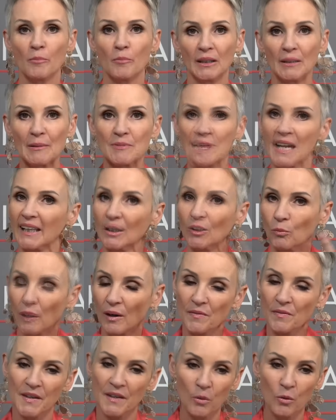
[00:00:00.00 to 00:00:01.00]
I'm taking one
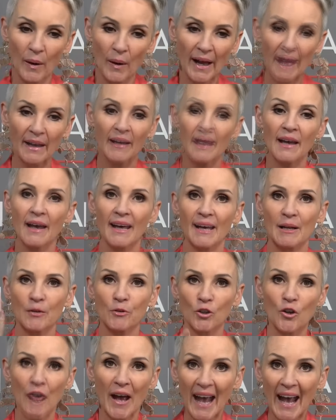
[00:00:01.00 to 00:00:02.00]
thing away and I'm
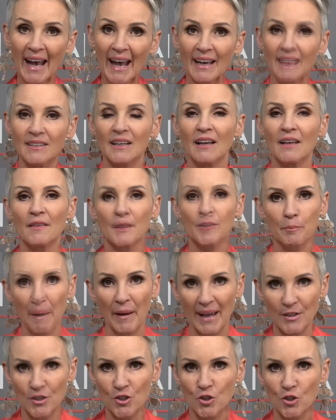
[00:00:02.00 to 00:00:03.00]
going to add the
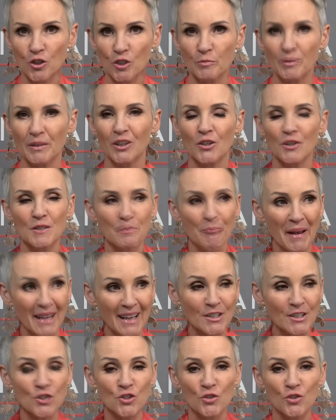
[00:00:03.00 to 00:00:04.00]
pantsuit, because
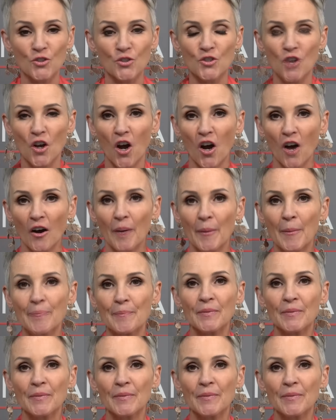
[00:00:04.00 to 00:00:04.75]
pantsuits are...